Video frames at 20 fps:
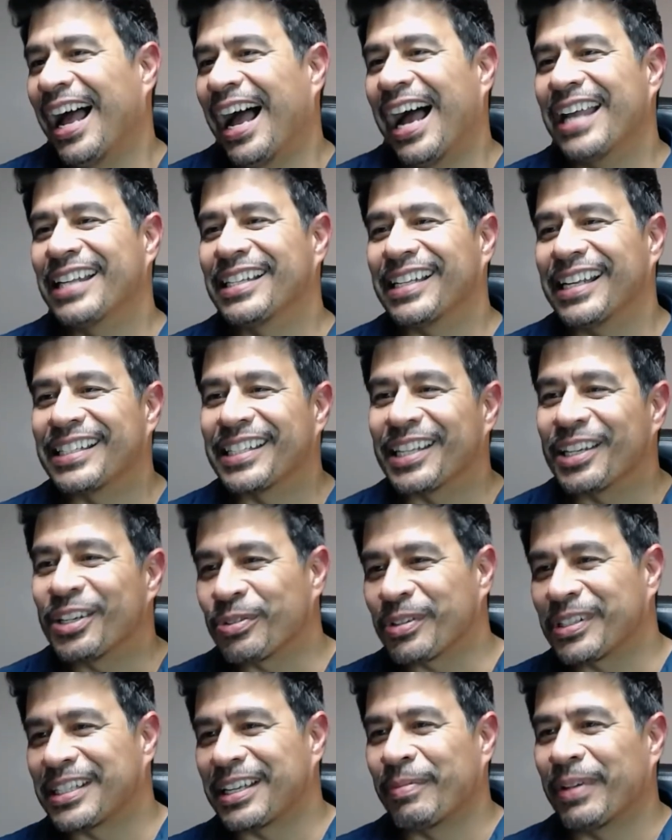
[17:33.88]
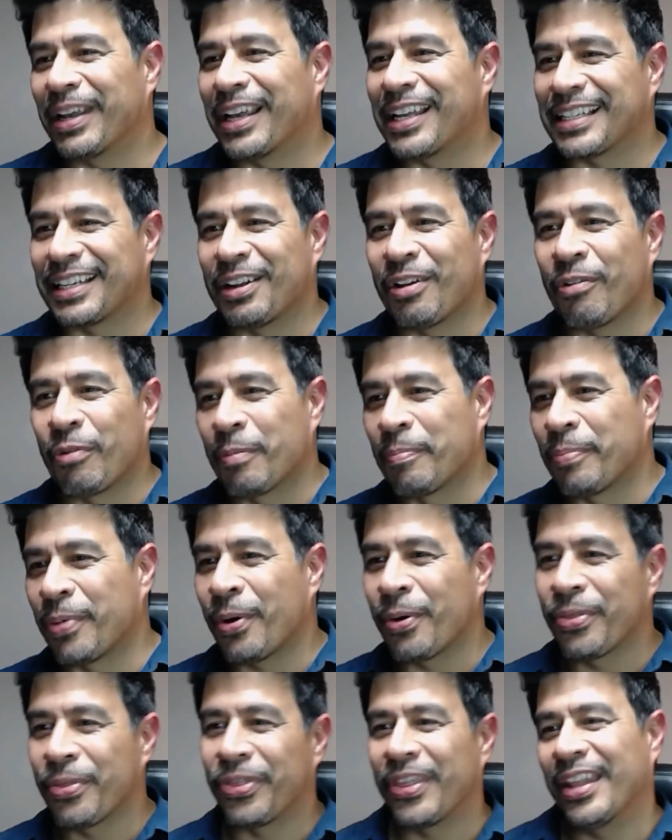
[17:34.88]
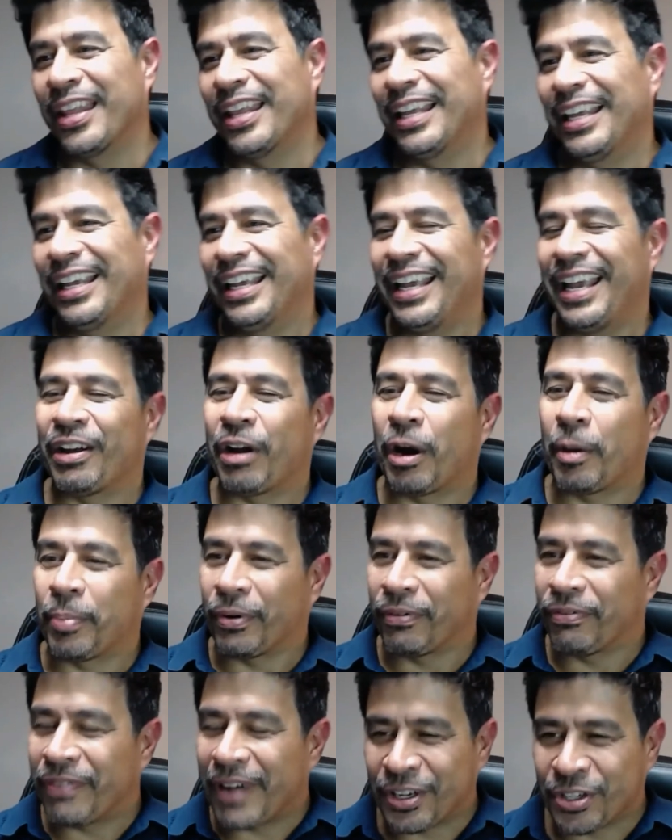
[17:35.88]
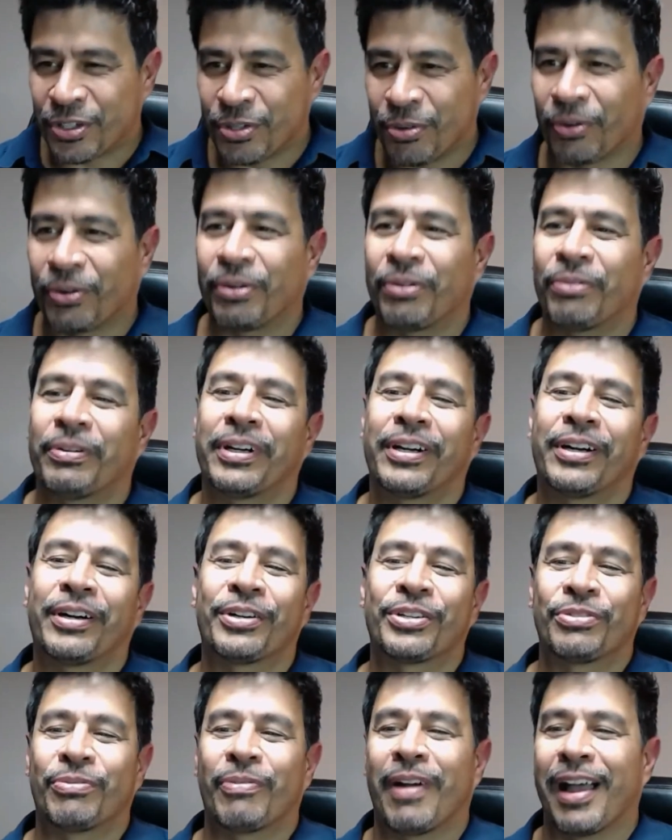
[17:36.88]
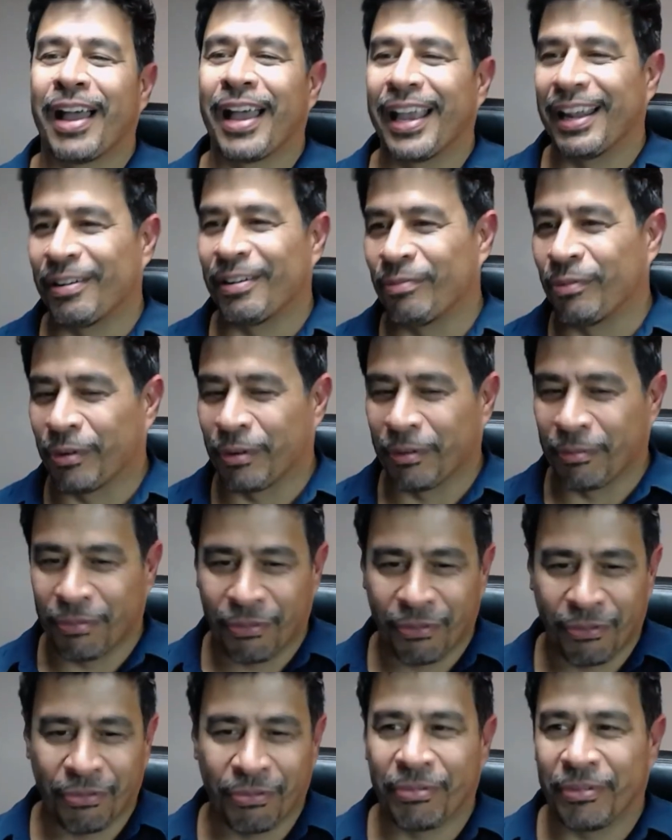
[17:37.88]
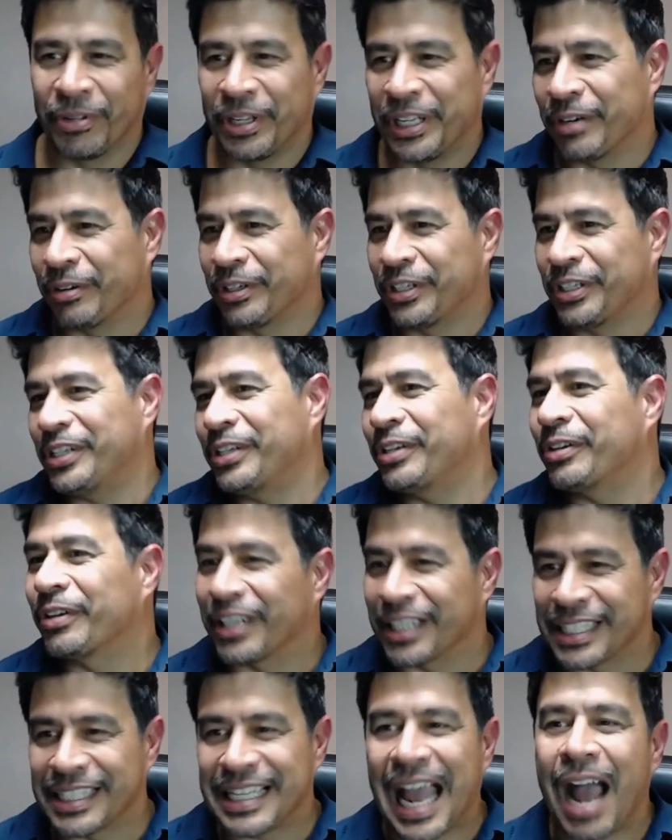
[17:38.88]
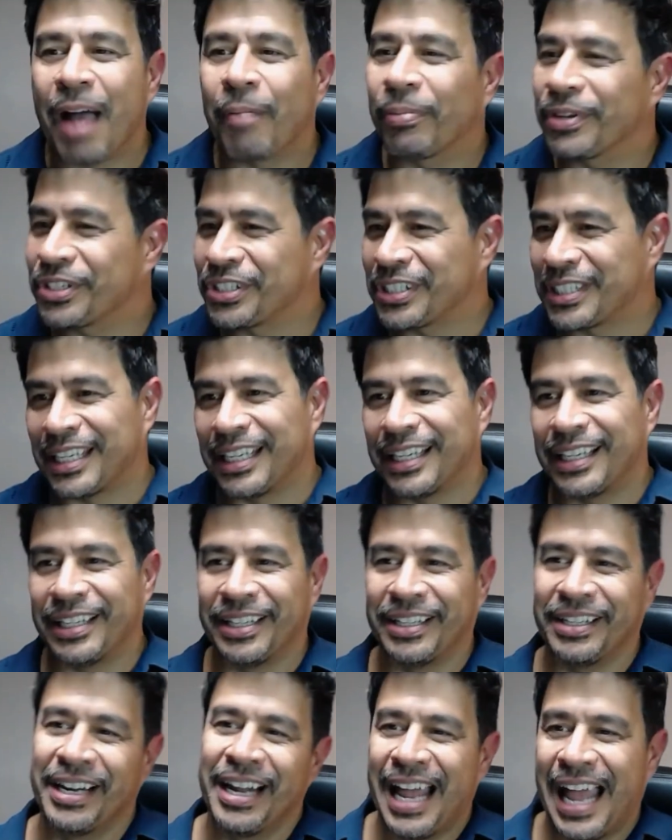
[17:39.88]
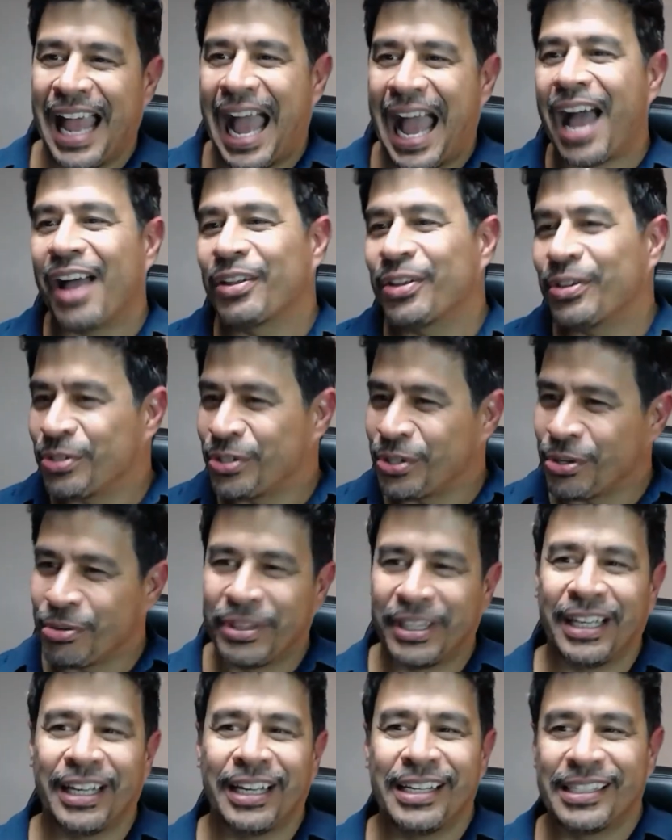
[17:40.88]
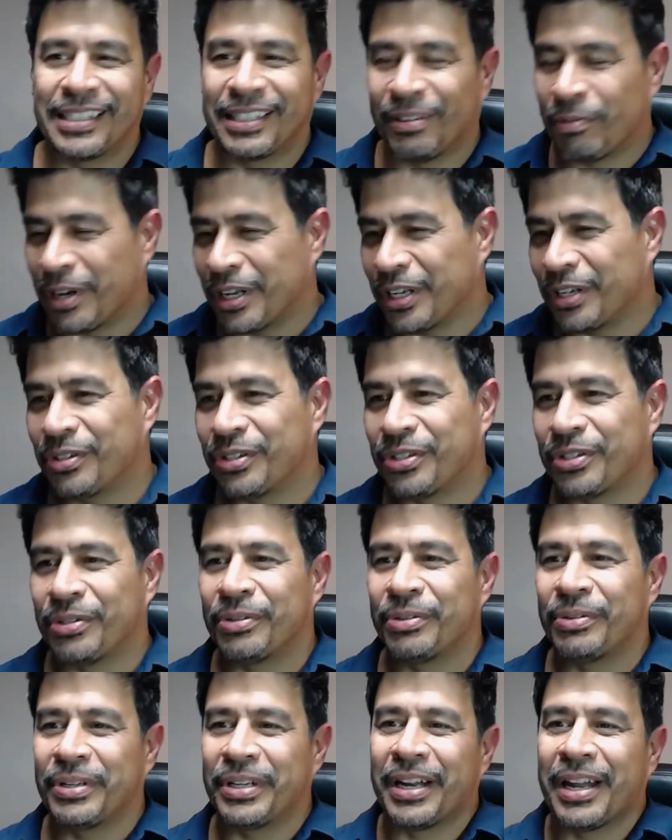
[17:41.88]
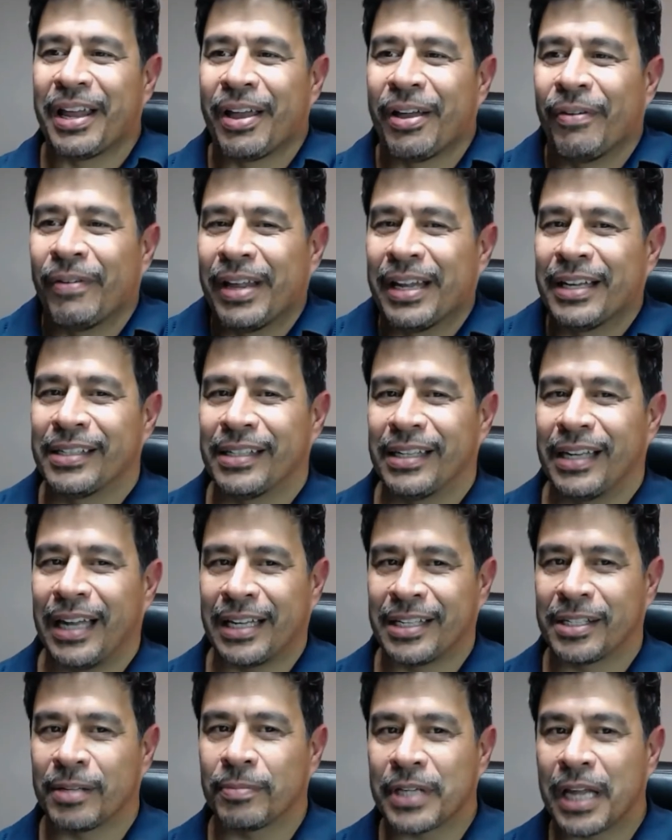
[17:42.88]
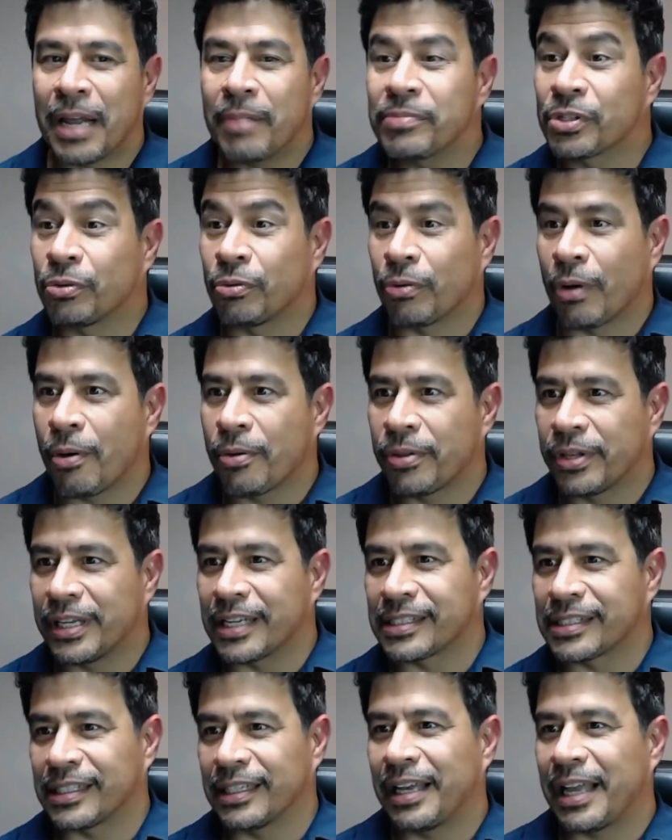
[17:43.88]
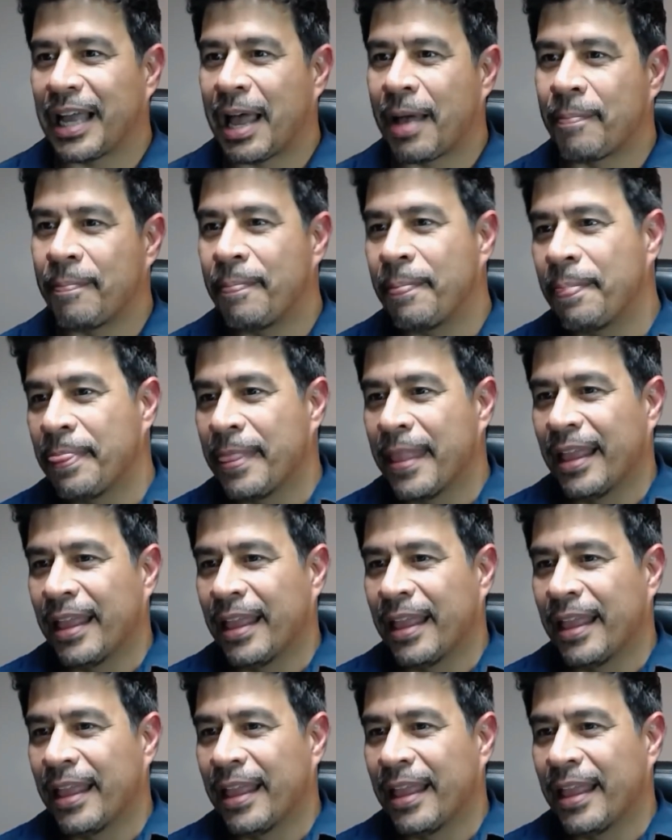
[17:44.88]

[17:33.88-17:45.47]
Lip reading: it's interesting because I know we're both in our professional careers, right? And you're established in how you do things and what you do, and sometimes growth doesn't come